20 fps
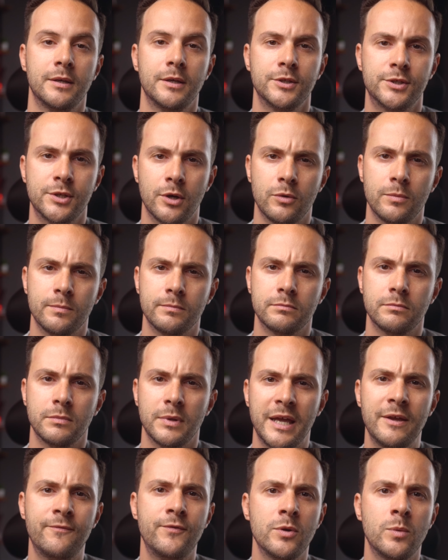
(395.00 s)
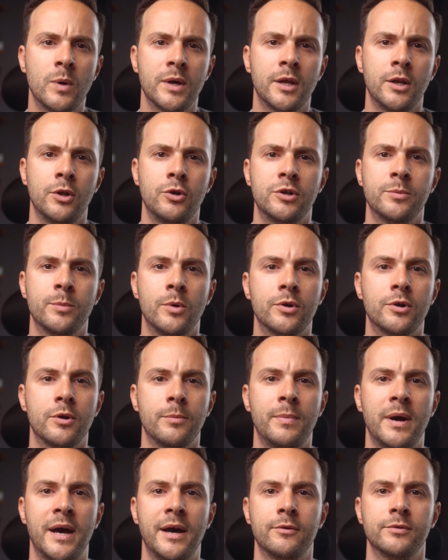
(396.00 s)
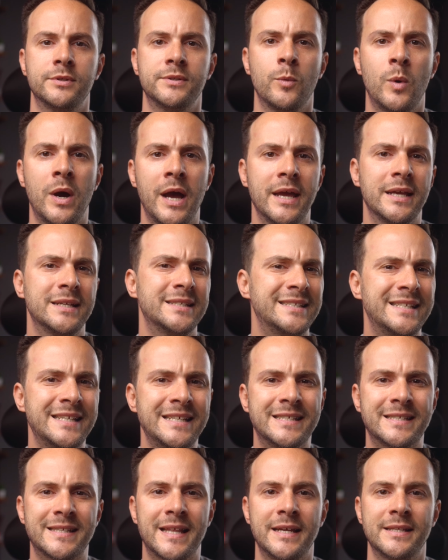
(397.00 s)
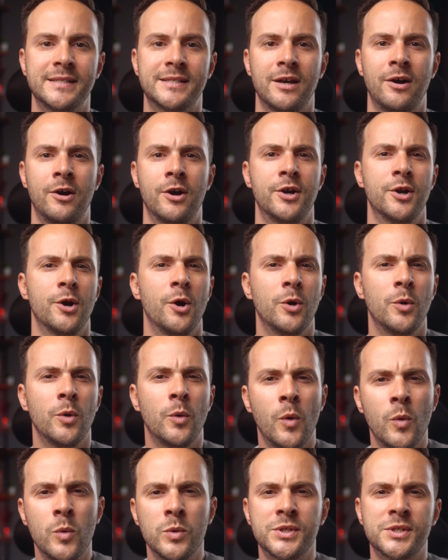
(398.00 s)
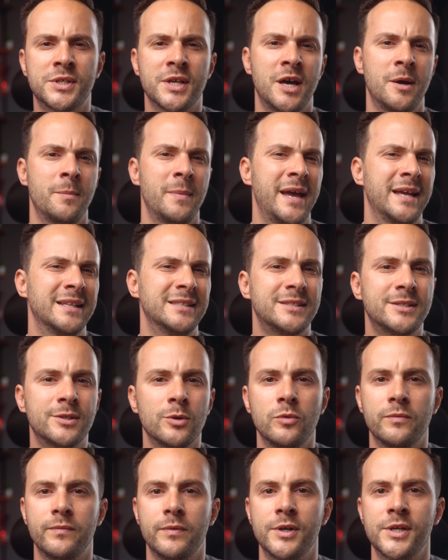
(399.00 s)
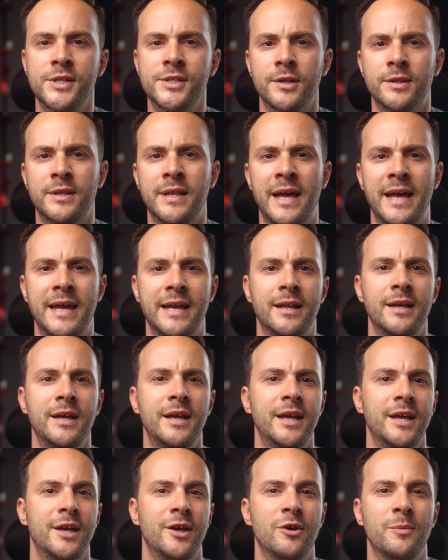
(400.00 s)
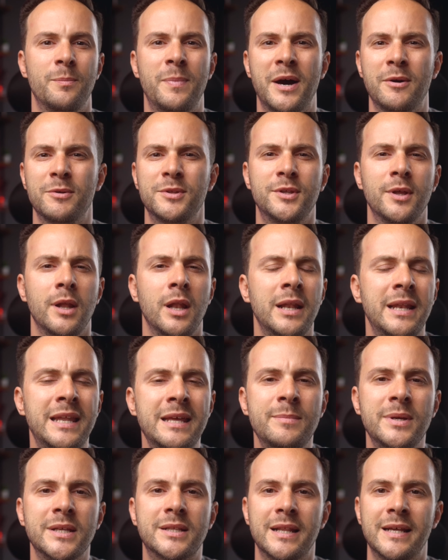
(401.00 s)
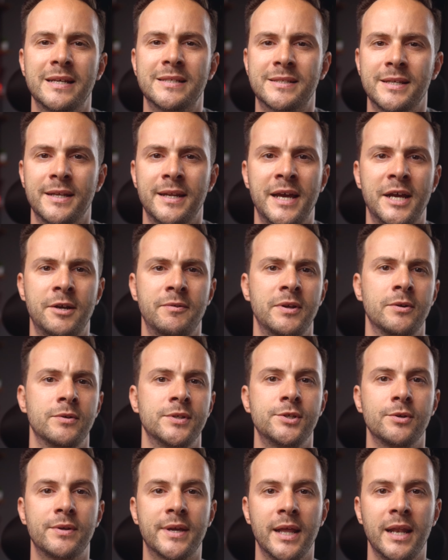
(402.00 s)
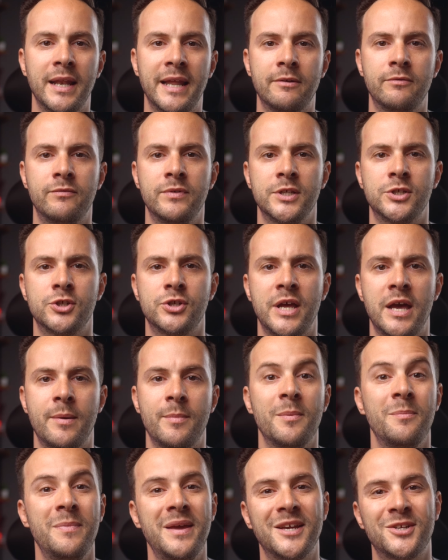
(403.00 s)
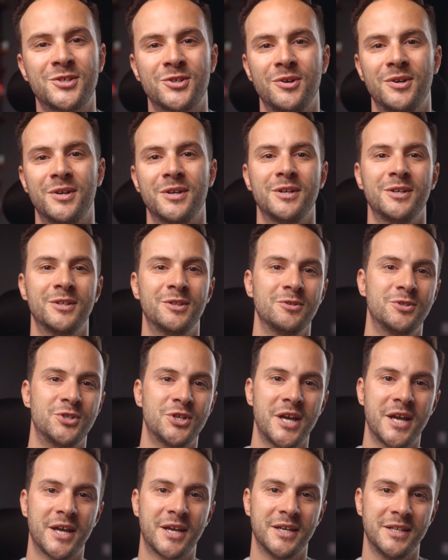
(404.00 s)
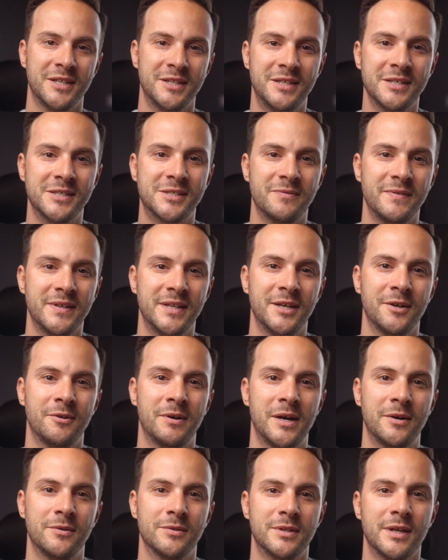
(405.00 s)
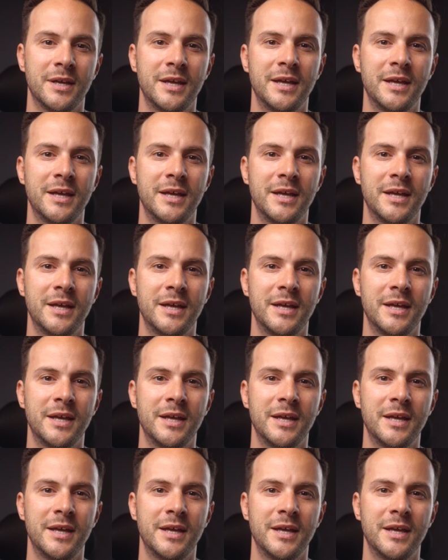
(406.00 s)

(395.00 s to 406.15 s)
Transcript: So, if you want to learn more about why C stands are awesome and so versatile about the limitless scenarios you can leverage them, make sure to check this video out.